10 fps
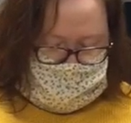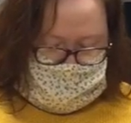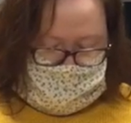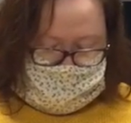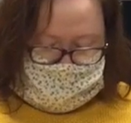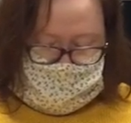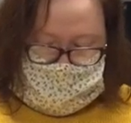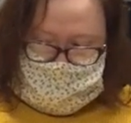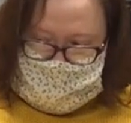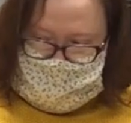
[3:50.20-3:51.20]
I have
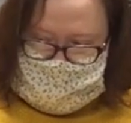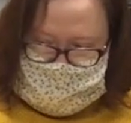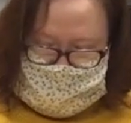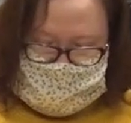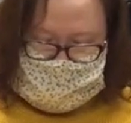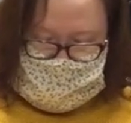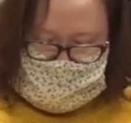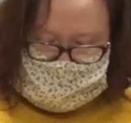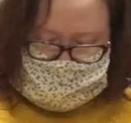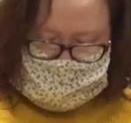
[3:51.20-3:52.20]
already cut
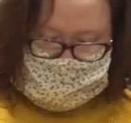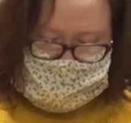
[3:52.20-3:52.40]
out